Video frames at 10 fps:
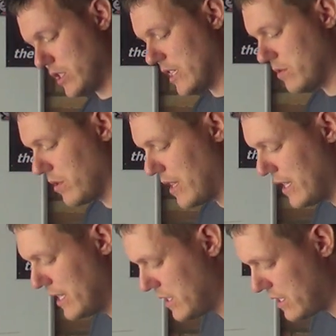That's what
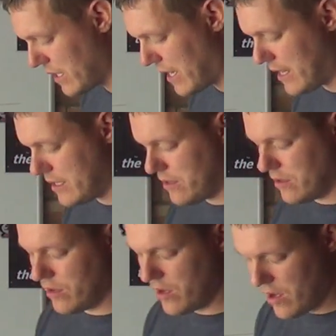that is, again.
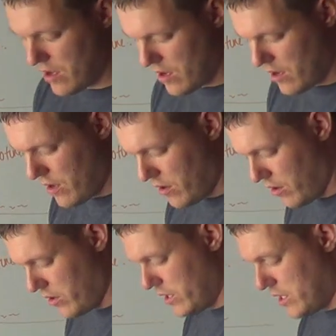
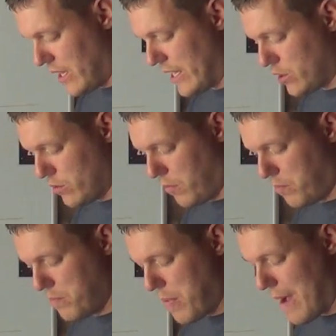Unintellectual
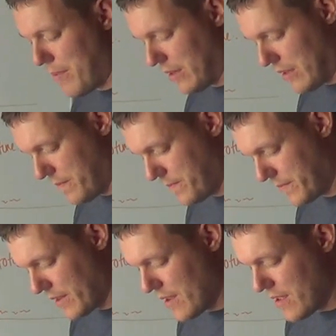babble.
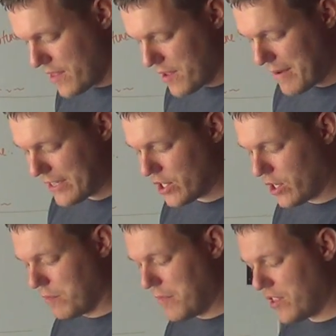The
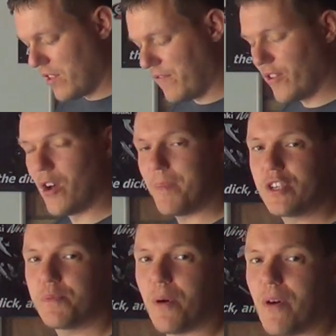magical myth of flow
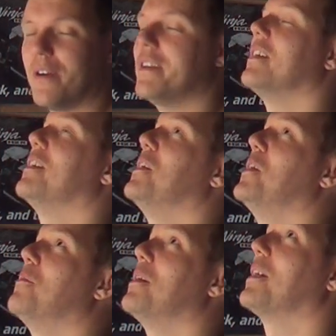bench porting.
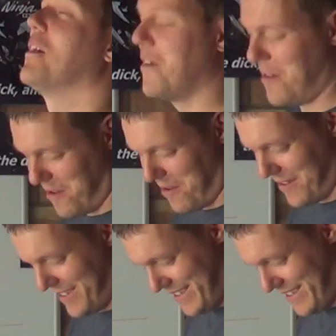Here we go.